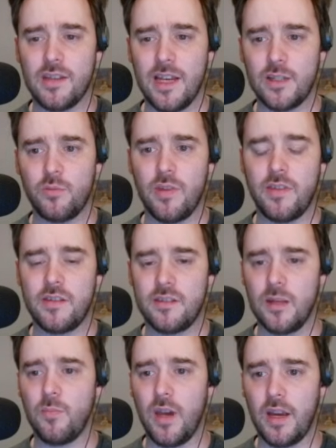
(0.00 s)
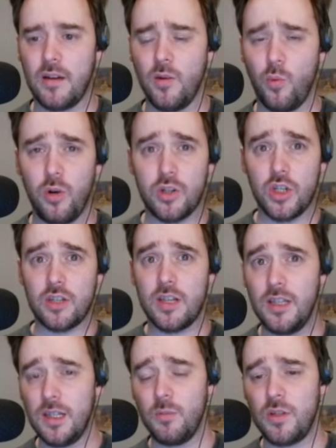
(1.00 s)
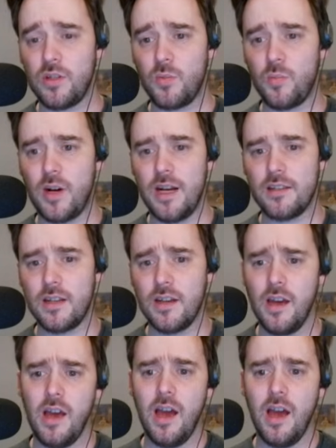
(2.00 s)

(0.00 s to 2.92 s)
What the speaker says: as with Stim Pack, which is a little bit surprising.